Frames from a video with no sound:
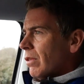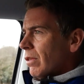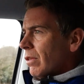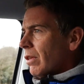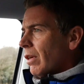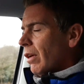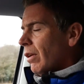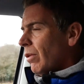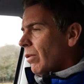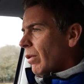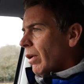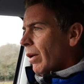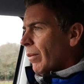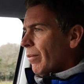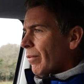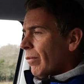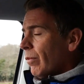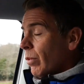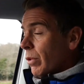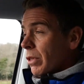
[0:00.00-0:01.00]

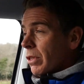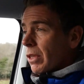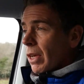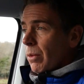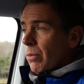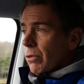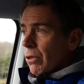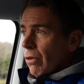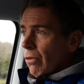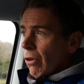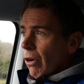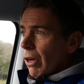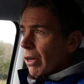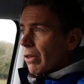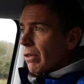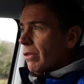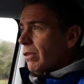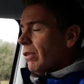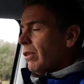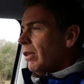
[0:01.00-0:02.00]
So with the same two
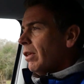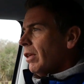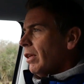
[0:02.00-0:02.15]
riders